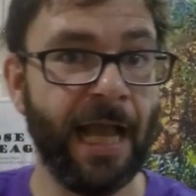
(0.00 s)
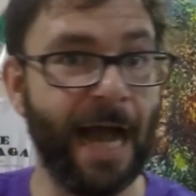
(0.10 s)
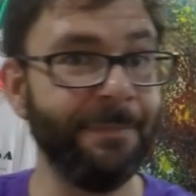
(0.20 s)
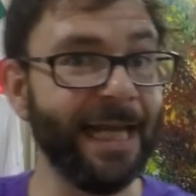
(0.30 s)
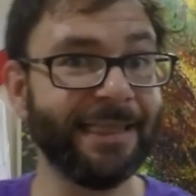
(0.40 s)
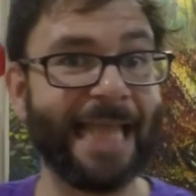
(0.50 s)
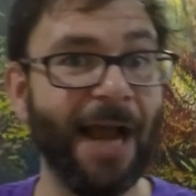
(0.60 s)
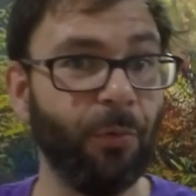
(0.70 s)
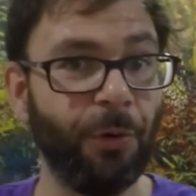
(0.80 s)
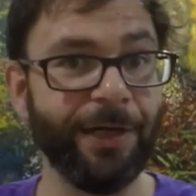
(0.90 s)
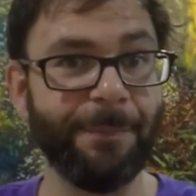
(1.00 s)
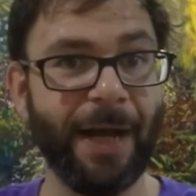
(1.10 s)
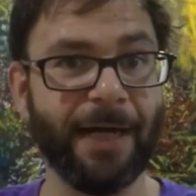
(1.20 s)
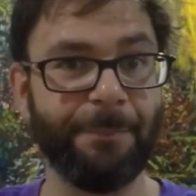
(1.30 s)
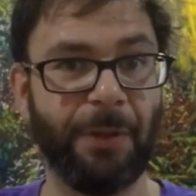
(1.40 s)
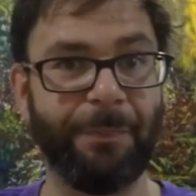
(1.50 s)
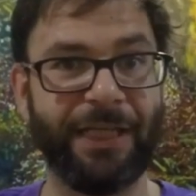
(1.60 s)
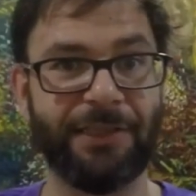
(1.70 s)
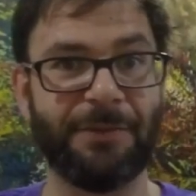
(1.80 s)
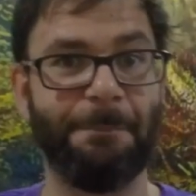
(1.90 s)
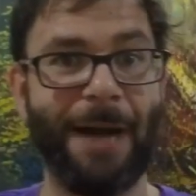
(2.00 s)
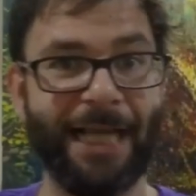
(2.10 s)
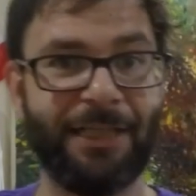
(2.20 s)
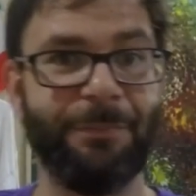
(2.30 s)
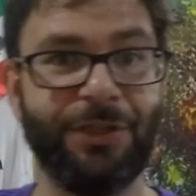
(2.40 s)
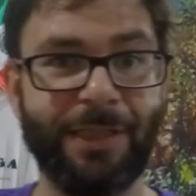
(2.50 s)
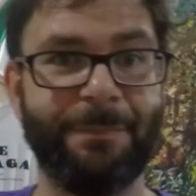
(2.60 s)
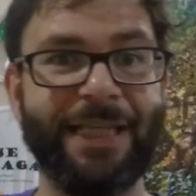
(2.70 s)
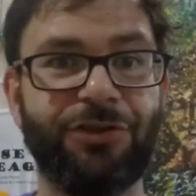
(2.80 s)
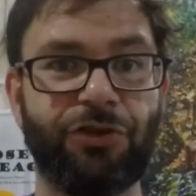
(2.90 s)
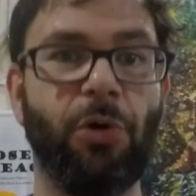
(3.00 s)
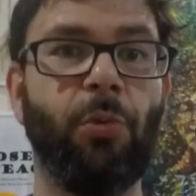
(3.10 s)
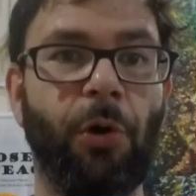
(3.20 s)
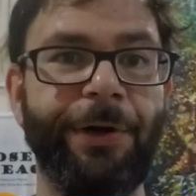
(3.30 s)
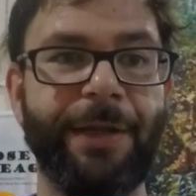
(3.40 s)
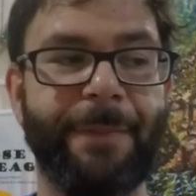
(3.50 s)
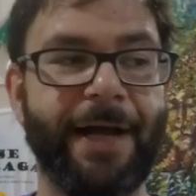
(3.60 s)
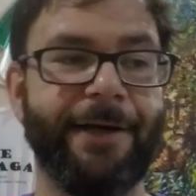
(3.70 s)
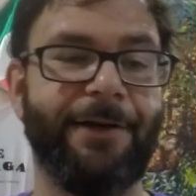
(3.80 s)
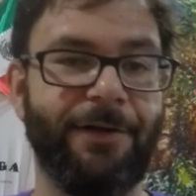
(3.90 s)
I'm not that worried about it, but because of my community being so worried about it,